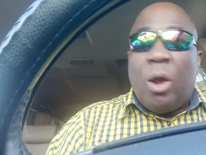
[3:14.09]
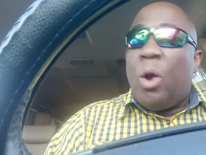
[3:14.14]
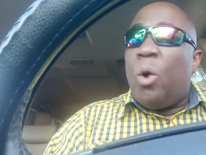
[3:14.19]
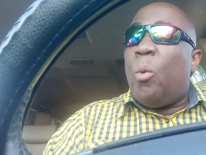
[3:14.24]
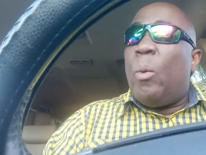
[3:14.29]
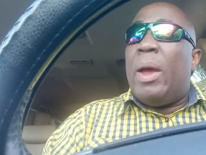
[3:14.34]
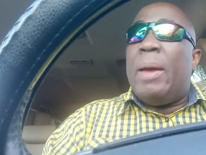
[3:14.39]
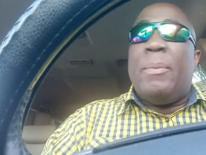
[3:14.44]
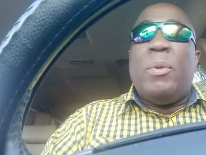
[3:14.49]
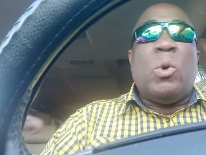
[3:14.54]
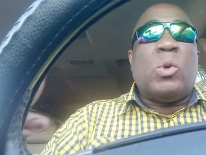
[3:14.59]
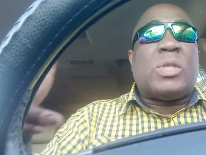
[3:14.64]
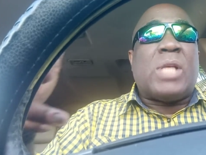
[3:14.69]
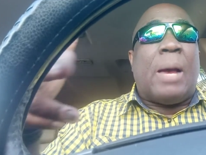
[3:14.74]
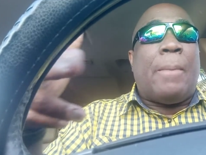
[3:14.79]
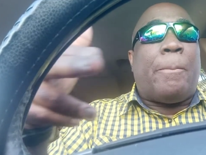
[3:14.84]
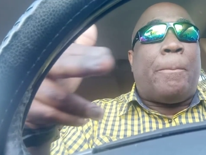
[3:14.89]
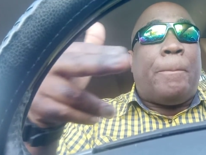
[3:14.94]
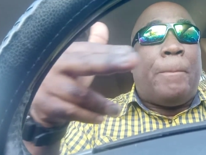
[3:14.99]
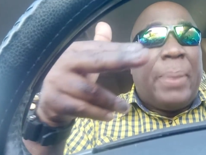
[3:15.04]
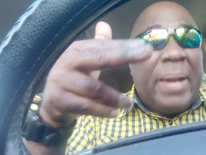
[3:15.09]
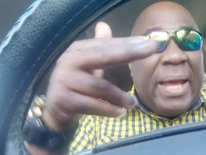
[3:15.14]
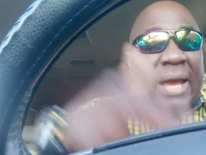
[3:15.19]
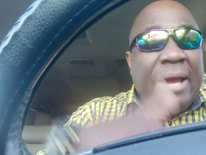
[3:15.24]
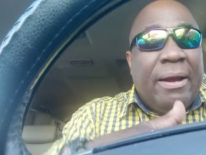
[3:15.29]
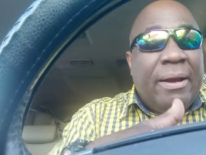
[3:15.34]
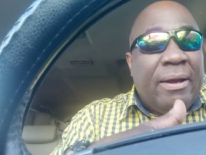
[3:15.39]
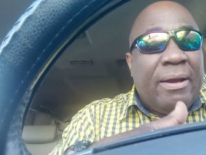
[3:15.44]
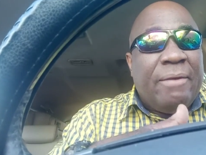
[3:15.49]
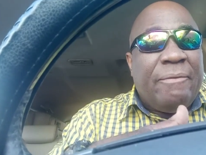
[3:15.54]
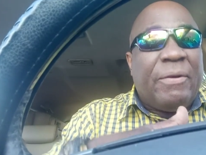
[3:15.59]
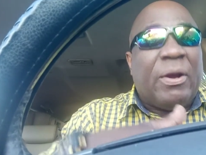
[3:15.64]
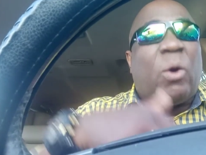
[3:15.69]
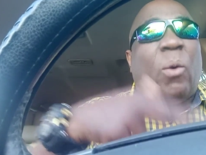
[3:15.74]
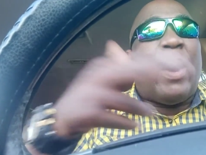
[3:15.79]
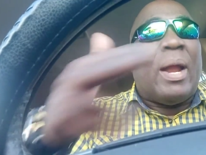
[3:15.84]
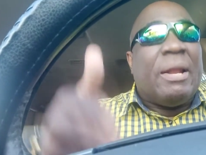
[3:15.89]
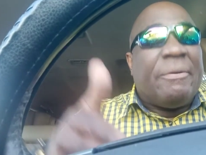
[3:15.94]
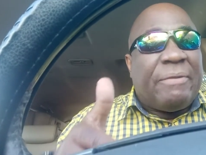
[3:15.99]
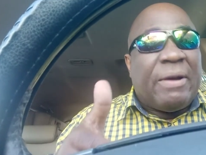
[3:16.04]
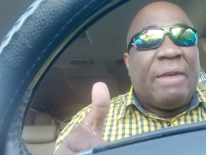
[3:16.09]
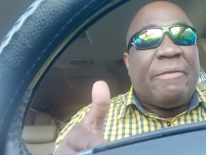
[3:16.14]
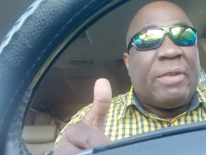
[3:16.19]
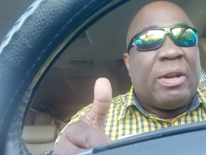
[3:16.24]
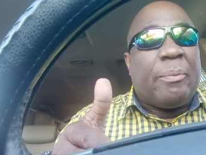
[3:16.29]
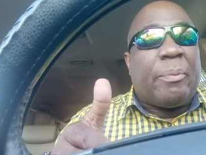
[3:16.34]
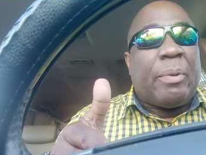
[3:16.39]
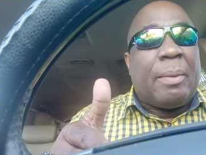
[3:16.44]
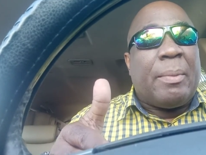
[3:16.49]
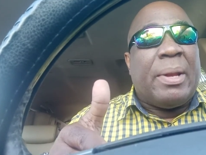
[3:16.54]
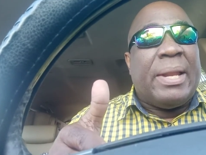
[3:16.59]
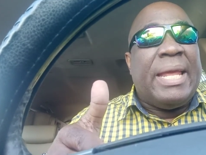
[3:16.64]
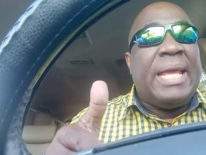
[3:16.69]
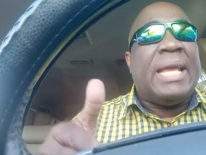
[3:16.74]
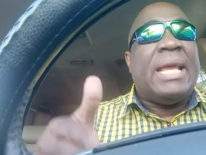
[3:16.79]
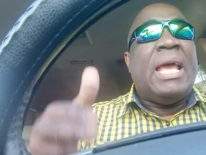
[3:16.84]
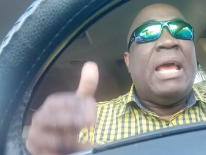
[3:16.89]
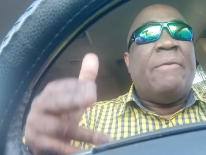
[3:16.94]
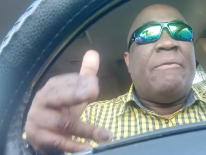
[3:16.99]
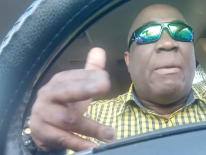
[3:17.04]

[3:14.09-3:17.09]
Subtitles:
where he use and play to qualify for the Premier League,